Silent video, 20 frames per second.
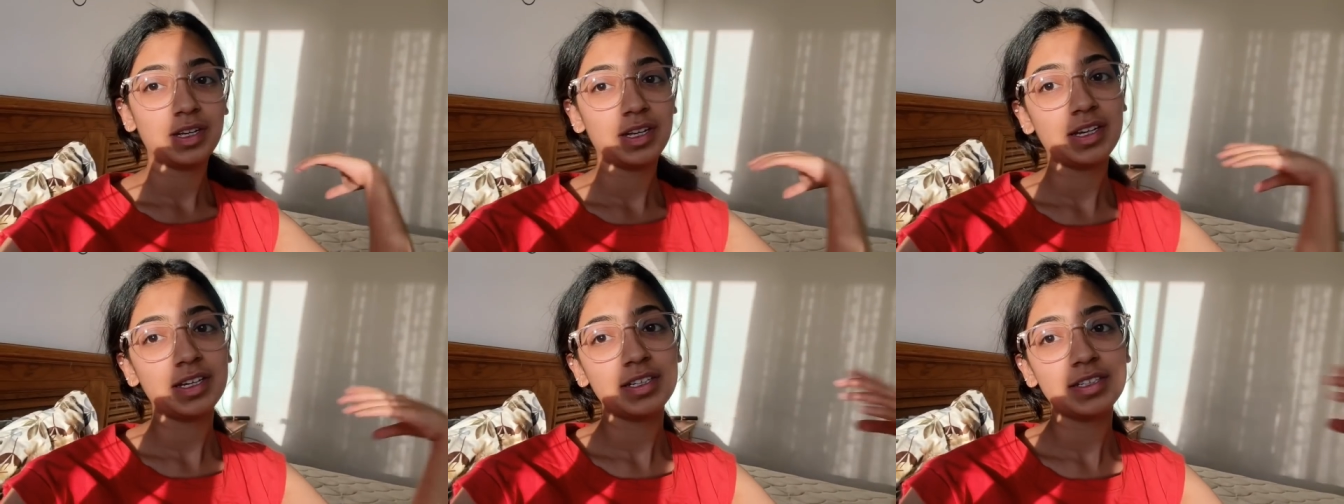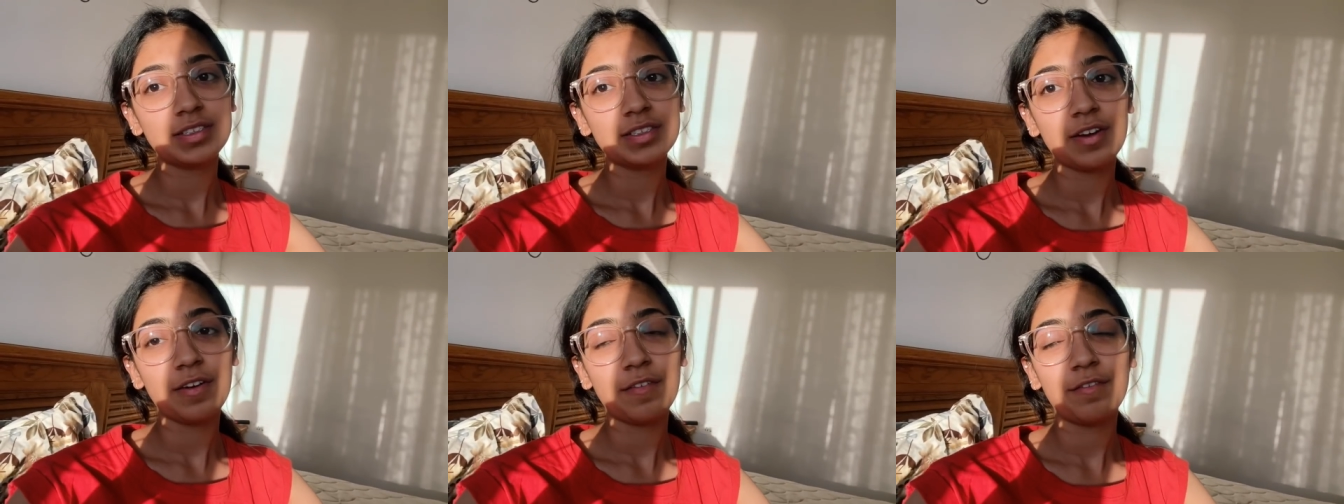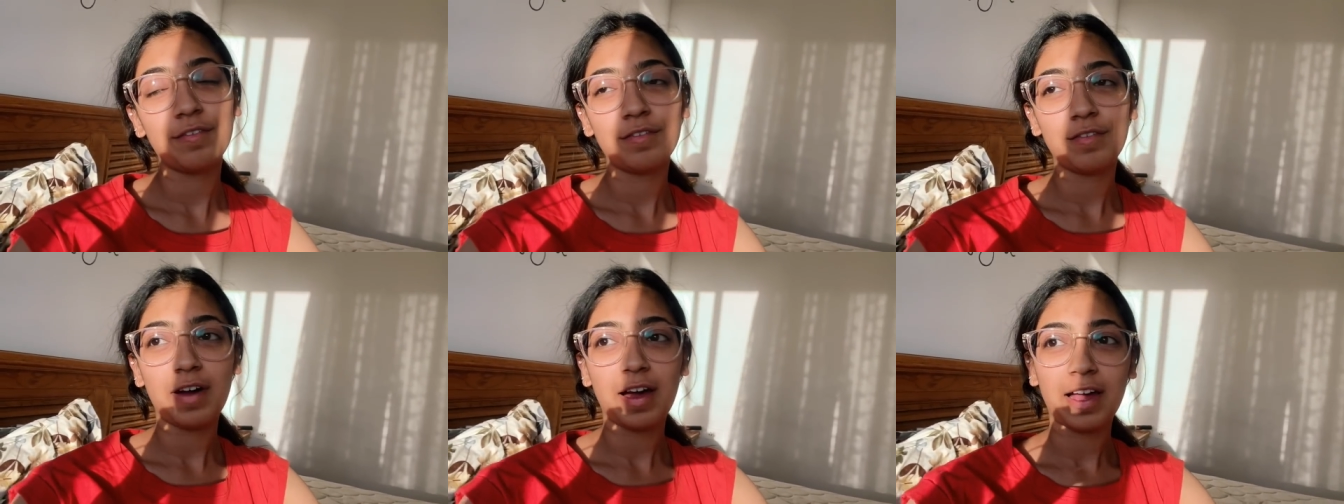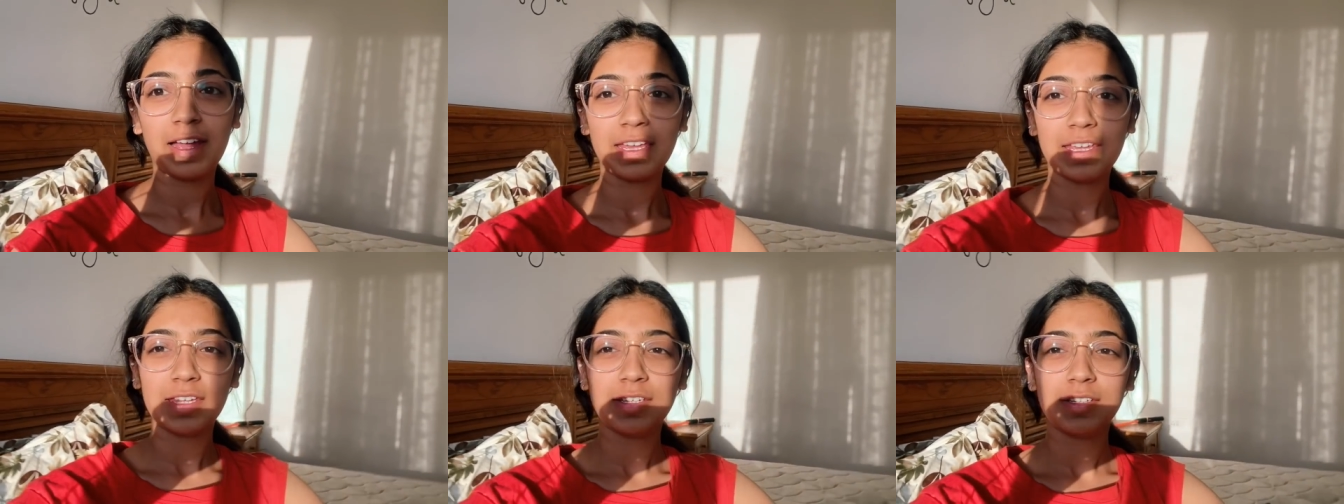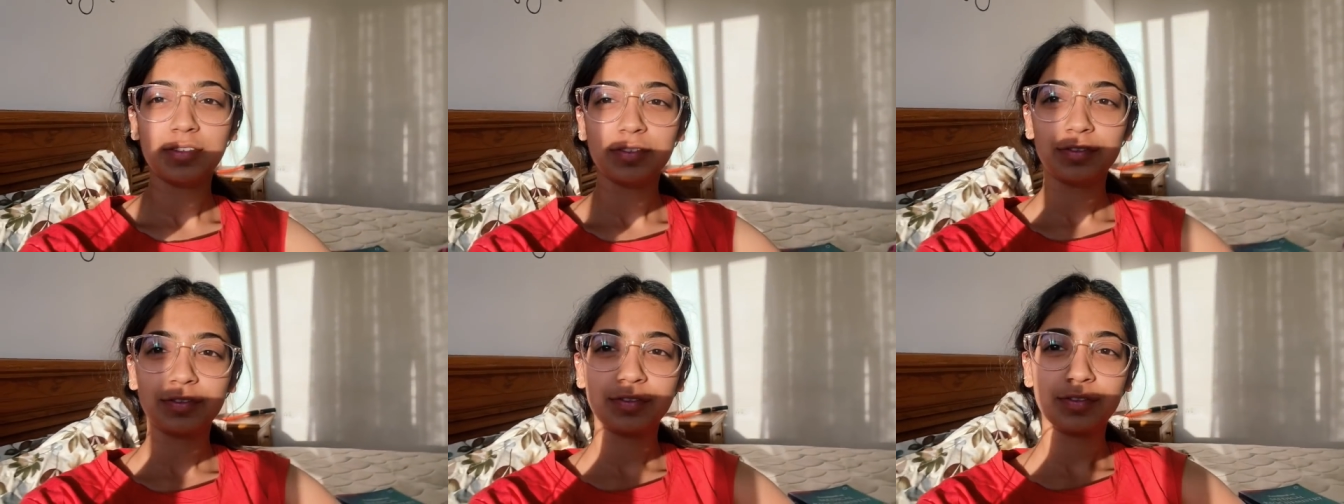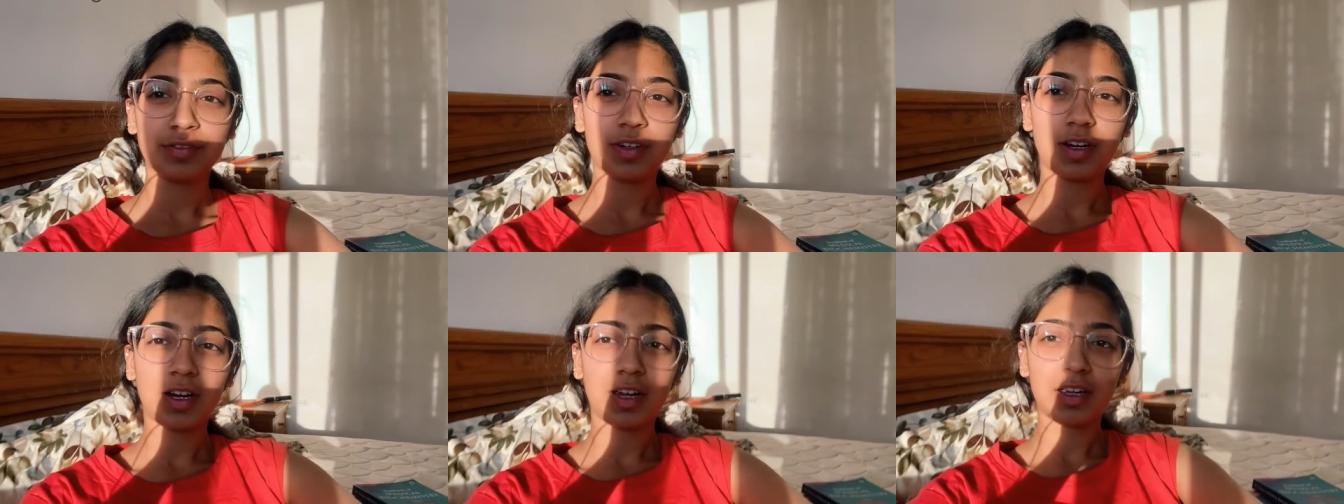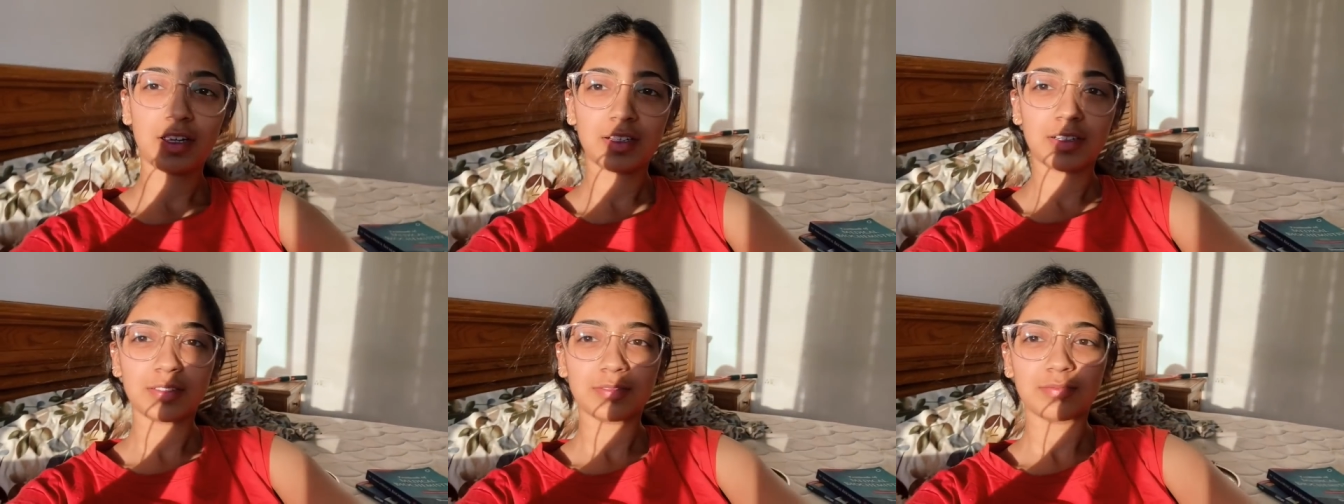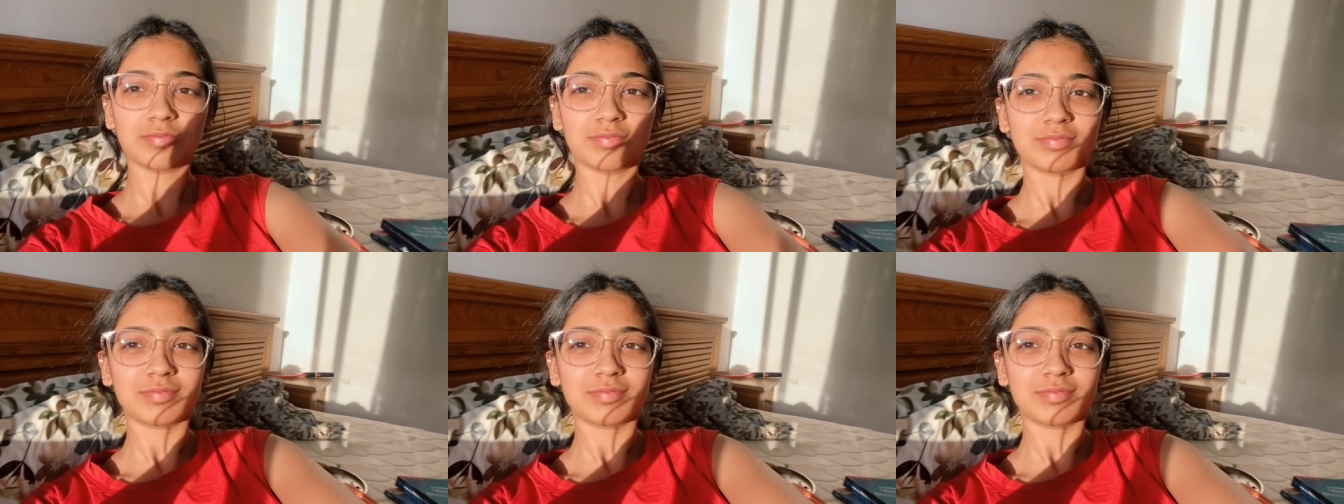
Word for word: it is 5 um